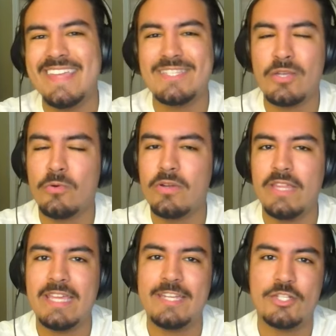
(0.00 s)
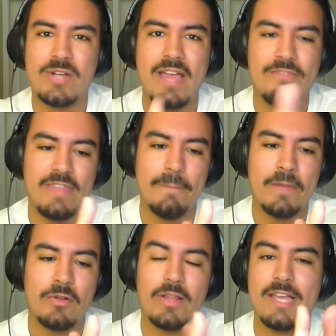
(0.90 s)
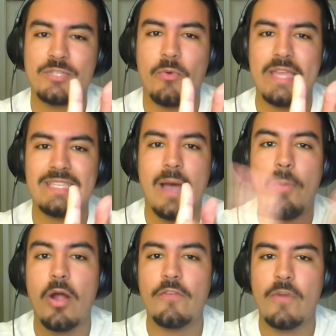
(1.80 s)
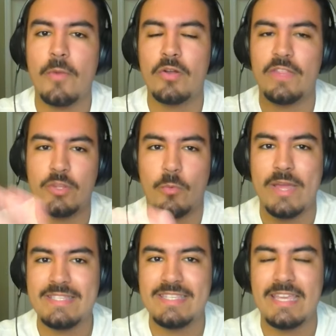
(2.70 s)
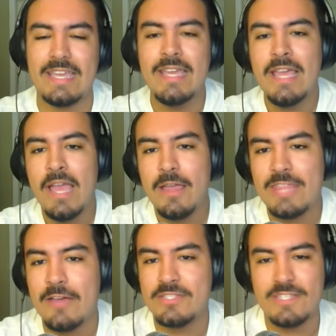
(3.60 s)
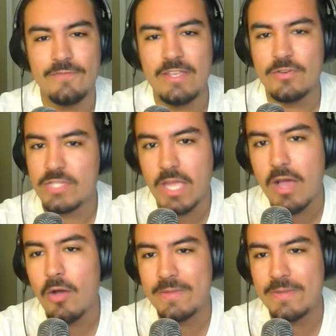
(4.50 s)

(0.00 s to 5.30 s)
is totally to drive the middle class whites apart from her, like the Red Sea thousands of years ago.